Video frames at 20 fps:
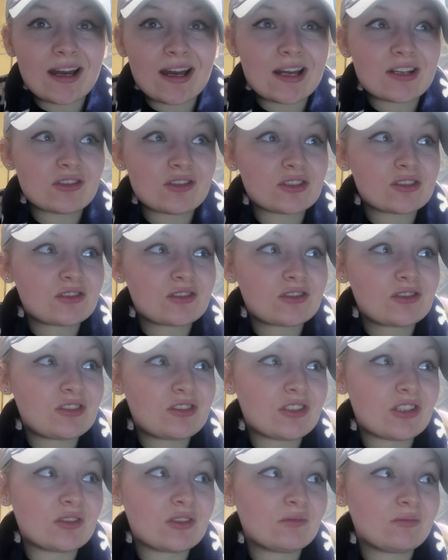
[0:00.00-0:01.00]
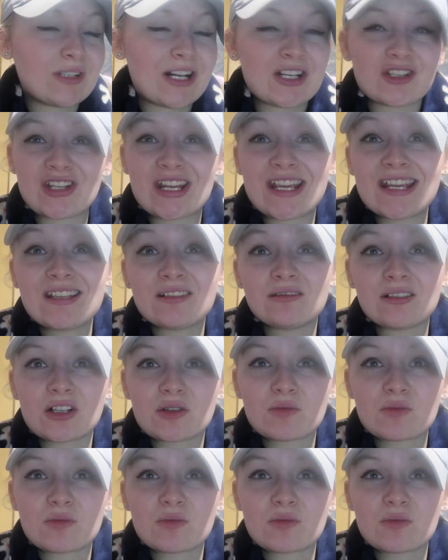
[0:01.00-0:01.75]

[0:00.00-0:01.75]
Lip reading: I just, you know, I just eat.